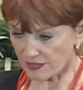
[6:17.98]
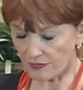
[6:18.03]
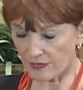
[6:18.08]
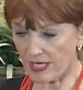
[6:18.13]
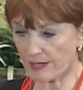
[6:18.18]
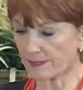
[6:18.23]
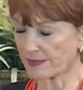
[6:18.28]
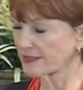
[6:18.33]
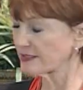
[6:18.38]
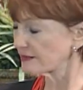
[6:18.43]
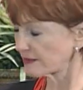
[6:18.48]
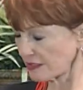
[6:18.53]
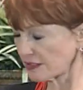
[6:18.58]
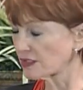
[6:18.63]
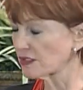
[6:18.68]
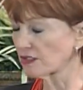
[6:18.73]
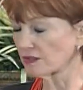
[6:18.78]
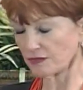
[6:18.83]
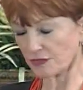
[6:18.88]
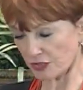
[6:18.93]
Rapids
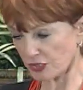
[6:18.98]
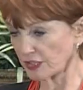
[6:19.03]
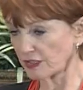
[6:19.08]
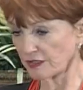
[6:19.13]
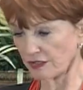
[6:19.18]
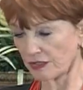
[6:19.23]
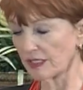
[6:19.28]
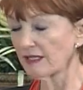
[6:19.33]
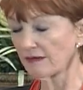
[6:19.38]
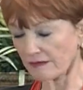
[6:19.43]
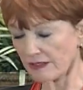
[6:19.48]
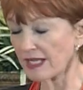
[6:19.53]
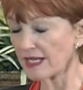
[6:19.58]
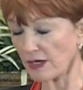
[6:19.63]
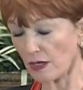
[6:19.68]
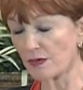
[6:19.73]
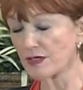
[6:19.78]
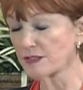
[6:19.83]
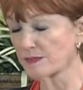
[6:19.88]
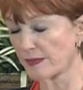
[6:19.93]
girl should had
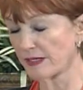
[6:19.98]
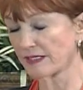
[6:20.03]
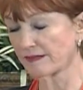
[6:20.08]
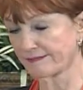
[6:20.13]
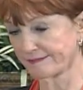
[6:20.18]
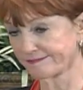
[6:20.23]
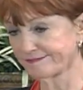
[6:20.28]
always been.